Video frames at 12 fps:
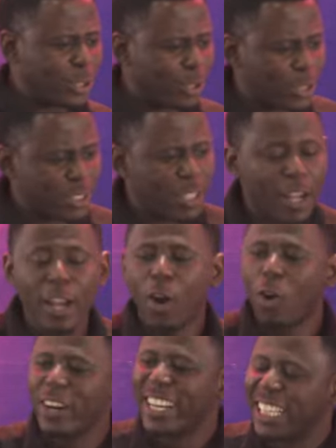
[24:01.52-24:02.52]
church?
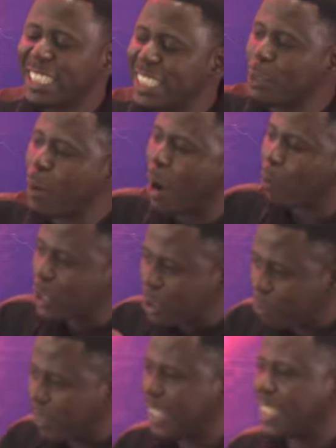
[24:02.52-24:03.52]
Honestly, the way I
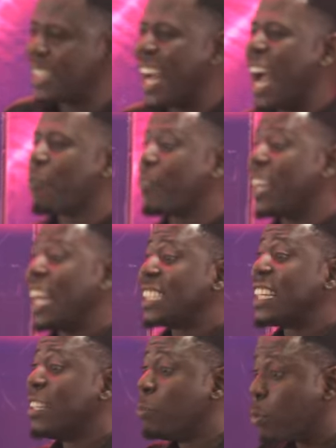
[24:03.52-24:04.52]
was feeling, I felt like
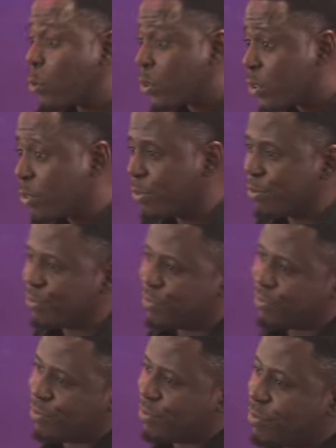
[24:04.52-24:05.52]
saying both.
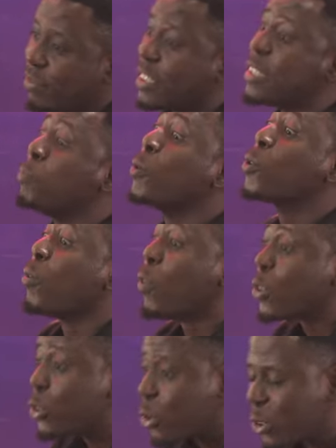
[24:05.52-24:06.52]
It's both of
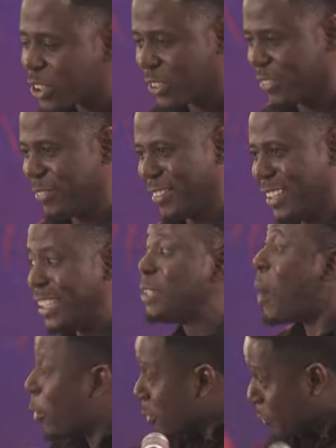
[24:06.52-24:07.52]
us, church. The way I